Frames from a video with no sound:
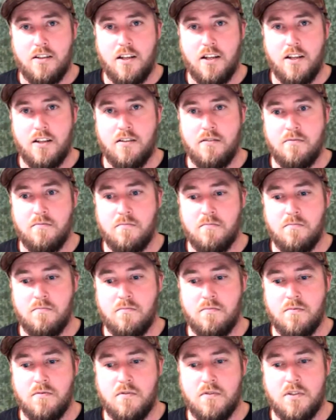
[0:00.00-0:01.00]
Then
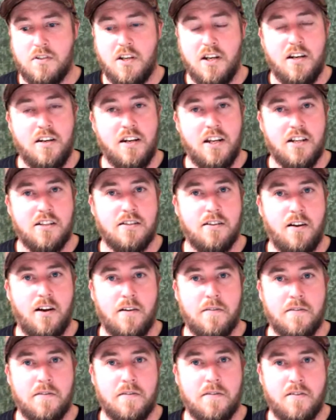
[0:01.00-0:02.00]
seeing Nick's
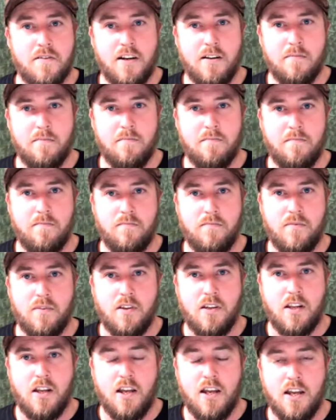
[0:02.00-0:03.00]
live stream,
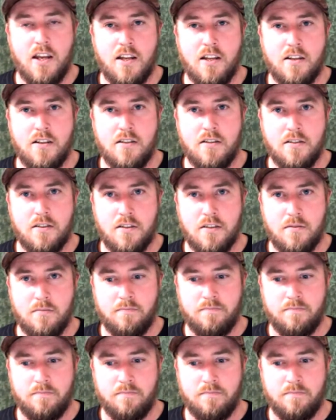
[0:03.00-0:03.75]
and